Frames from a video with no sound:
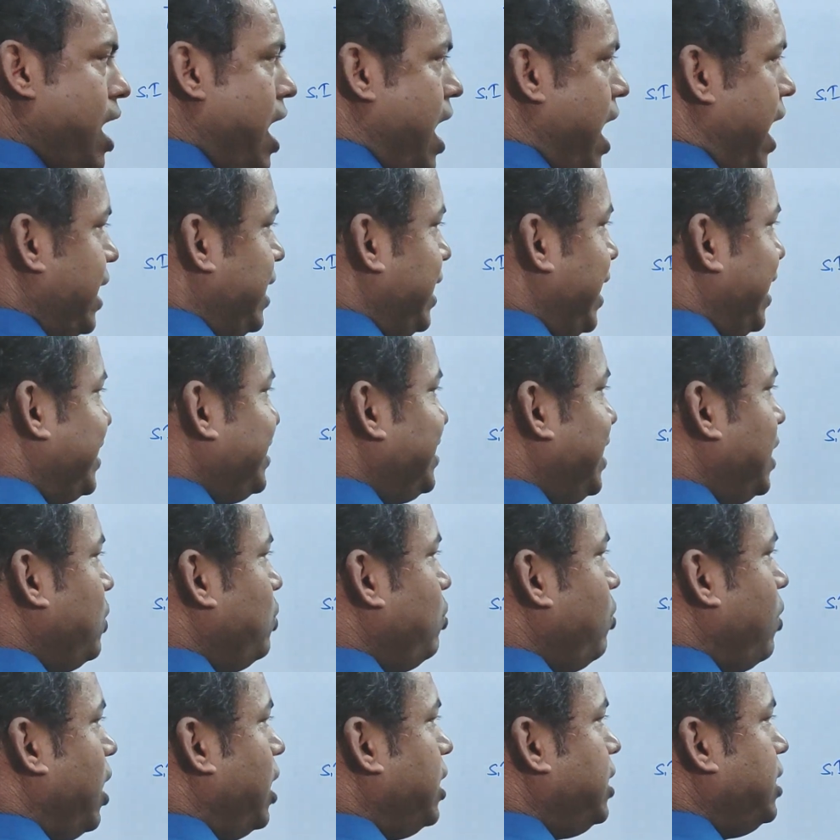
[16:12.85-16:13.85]
And another
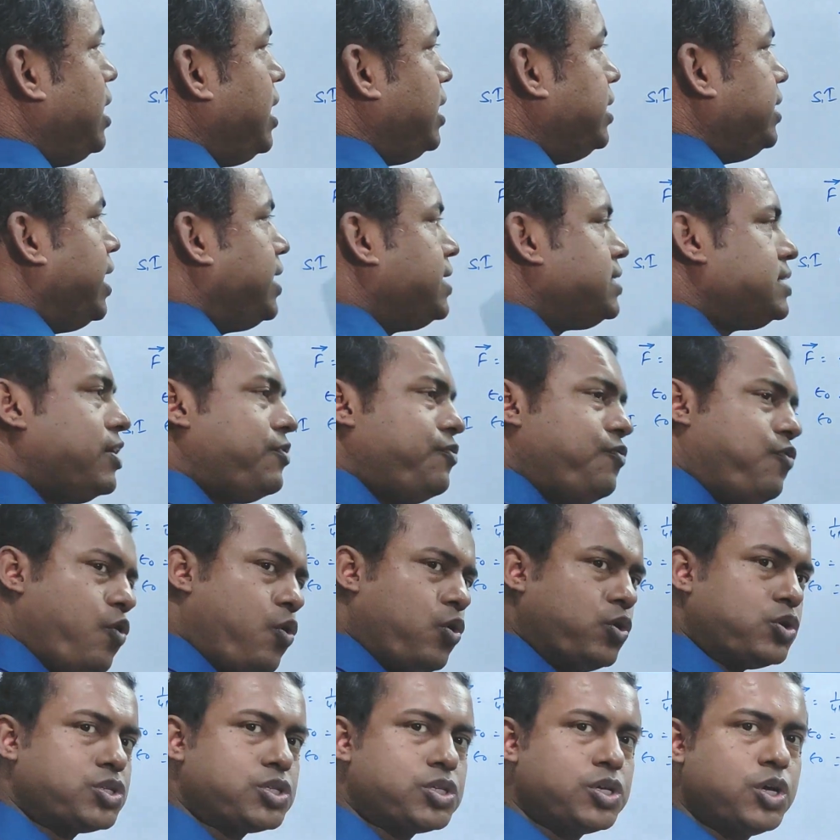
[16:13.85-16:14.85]
one, that is the
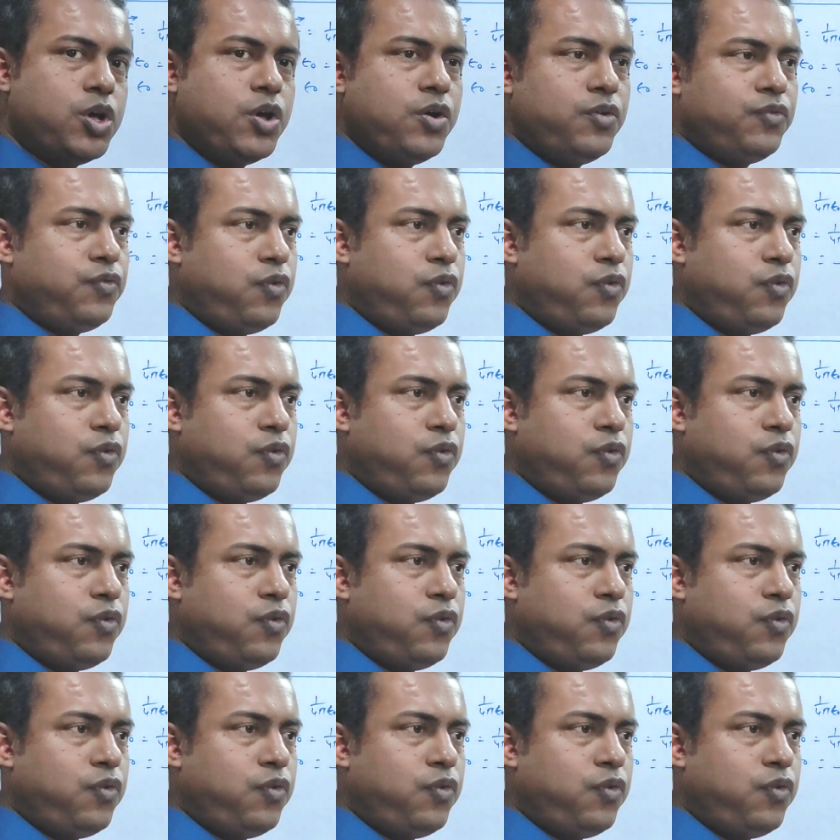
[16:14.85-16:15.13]
force.